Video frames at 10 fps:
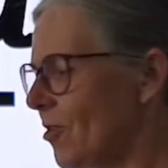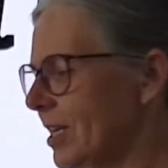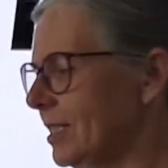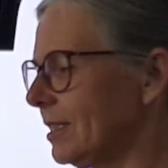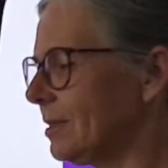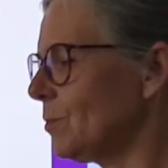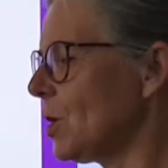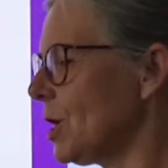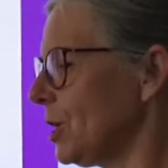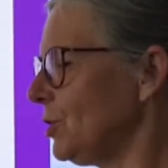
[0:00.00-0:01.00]
writing some
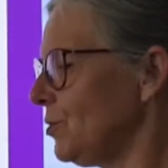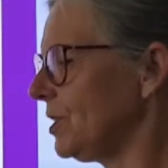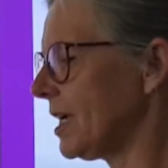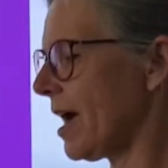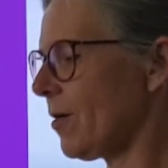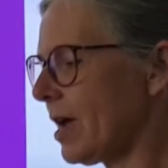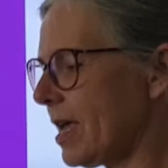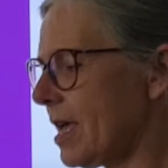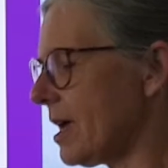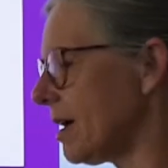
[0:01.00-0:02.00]
words using our
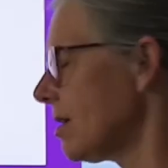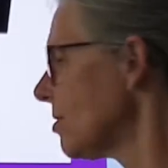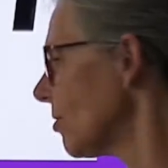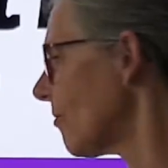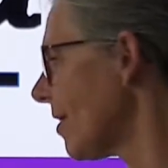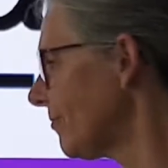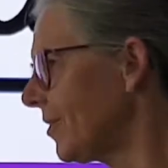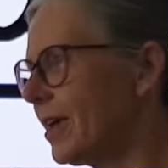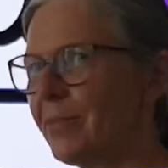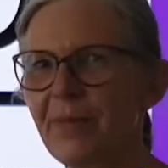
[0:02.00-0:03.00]
ear
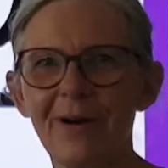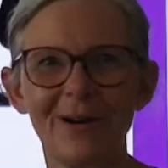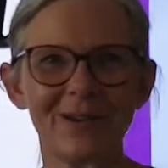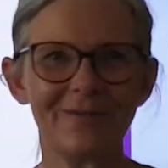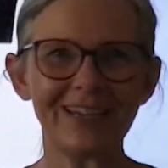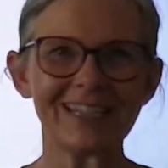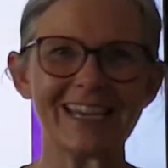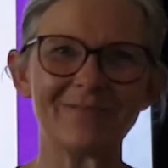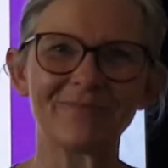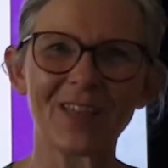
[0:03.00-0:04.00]
grapheme. Are you
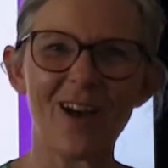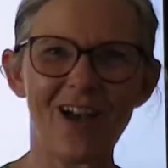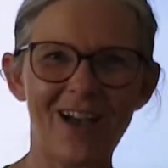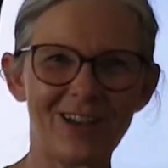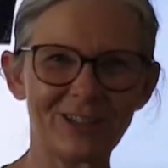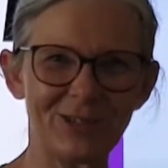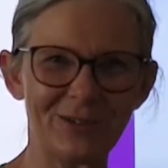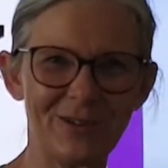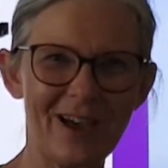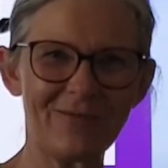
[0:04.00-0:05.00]
ready? Do
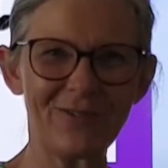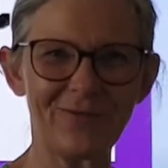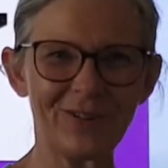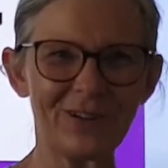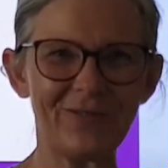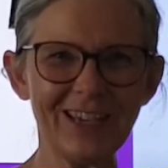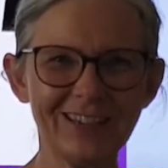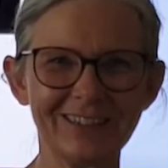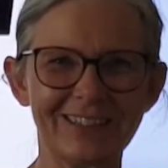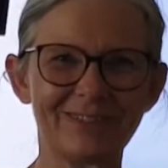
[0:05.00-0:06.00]
you have your phonic
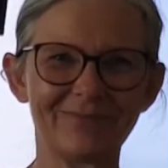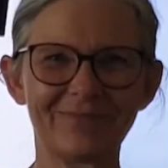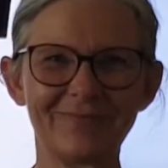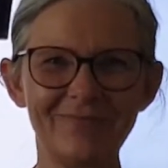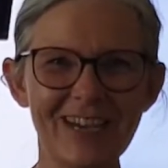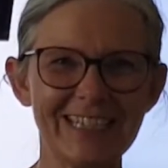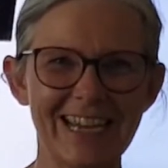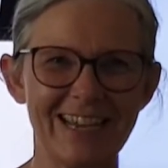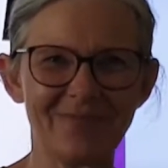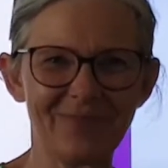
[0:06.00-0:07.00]
fingers
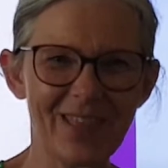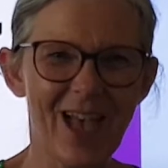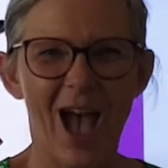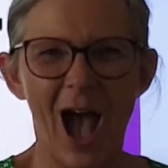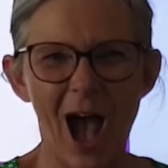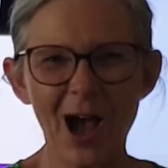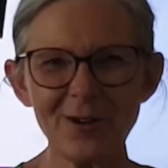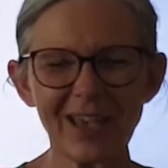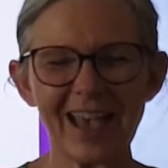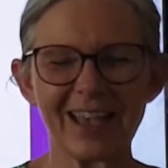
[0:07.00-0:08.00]
ready?
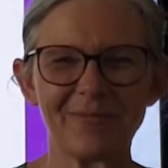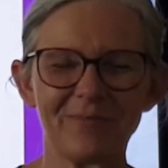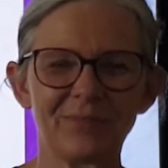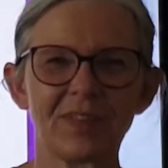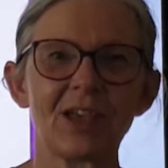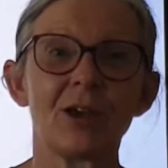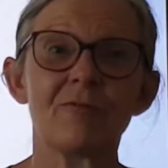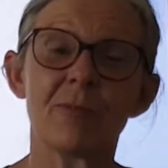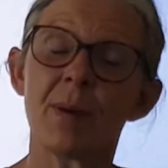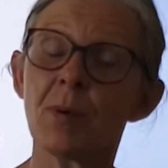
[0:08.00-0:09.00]
Okay.
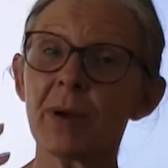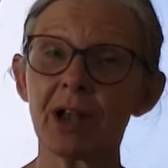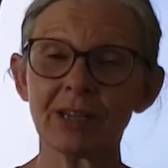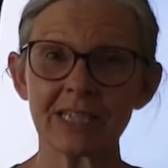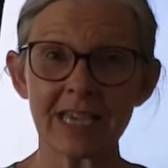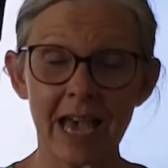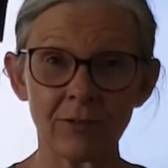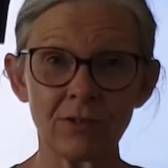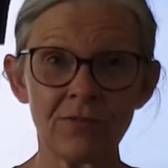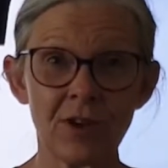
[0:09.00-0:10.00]
Remember, we're going to
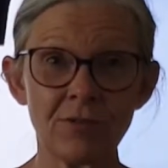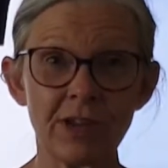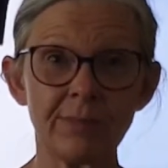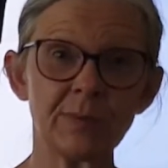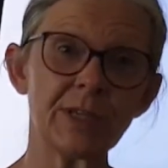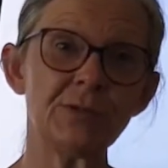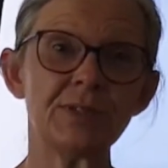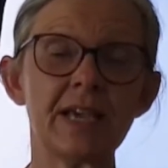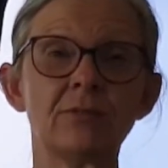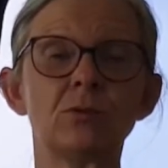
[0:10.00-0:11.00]
count the phonemes when you
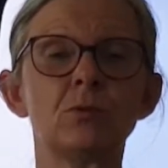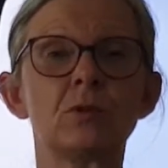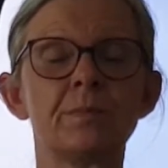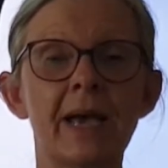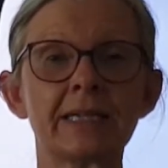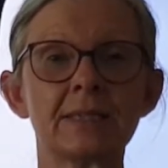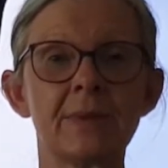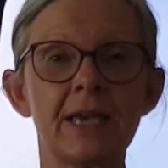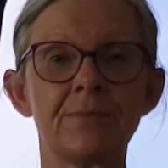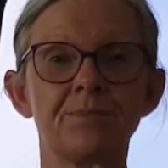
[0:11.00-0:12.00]
sound talk them back to
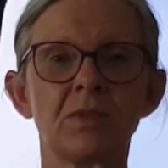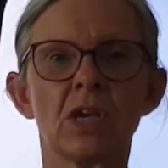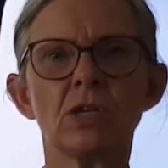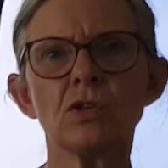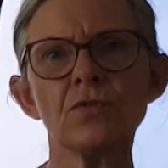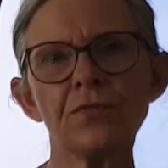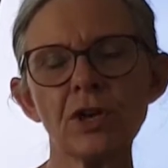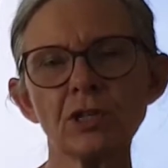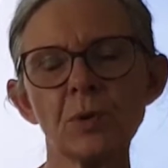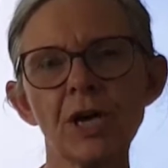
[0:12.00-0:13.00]
me. So the
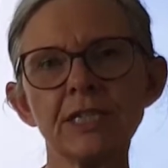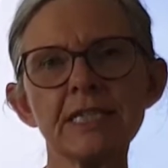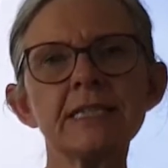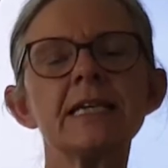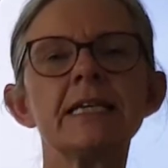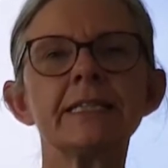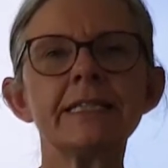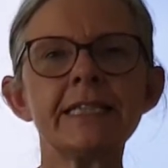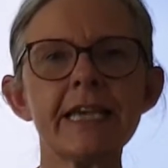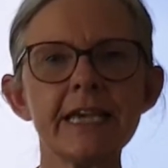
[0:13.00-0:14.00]
first word is
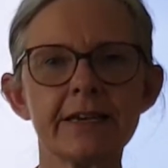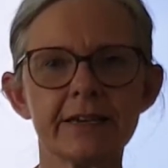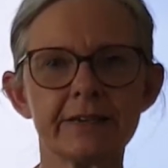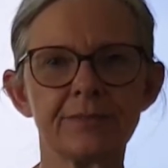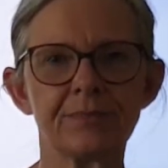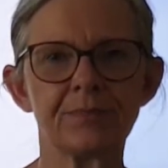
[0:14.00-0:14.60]
tear.